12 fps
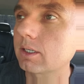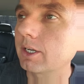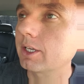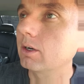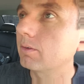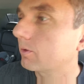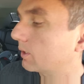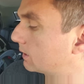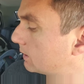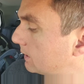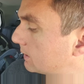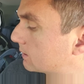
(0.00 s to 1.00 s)
Gonna go for at
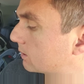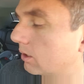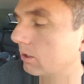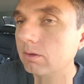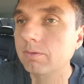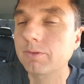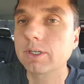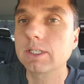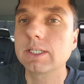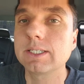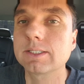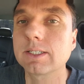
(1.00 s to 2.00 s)
least, they're all going for at
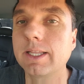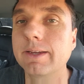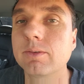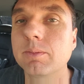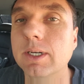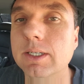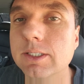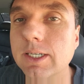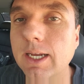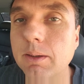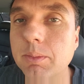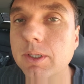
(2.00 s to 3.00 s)
least 11 bucks and
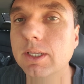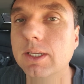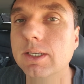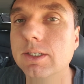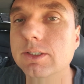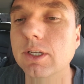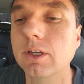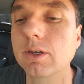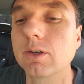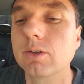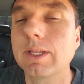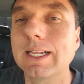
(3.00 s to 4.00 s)
up.
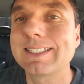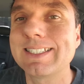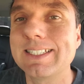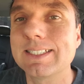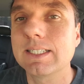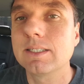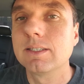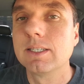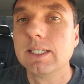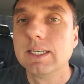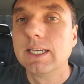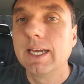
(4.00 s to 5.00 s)
So that's decent.
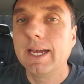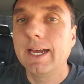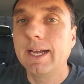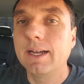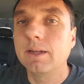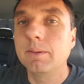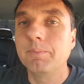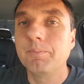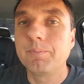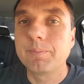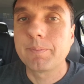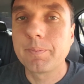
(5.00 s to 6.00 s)

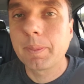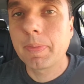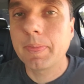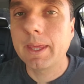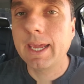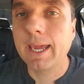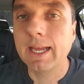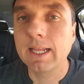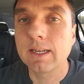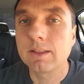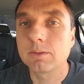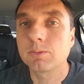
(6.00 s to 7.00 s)
Um, they
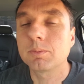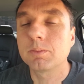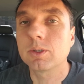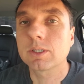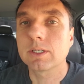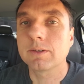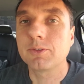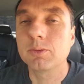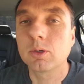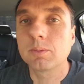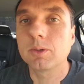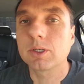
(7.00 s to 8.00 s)
had a little more book, a few
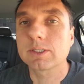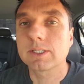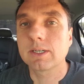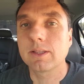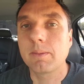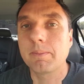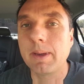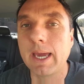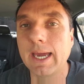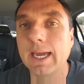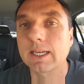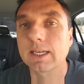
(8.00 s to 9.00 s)
more books there in the
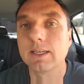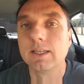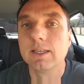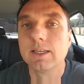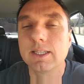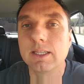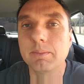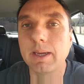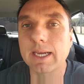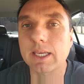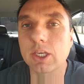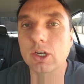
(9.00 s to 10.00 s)
back, in the
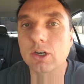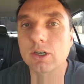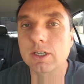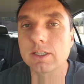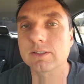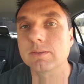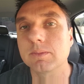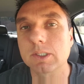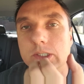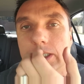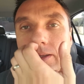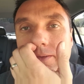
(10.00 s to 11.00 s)
backyard and some
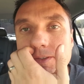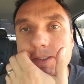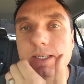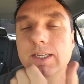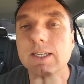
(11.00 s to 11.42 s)
bookshelves.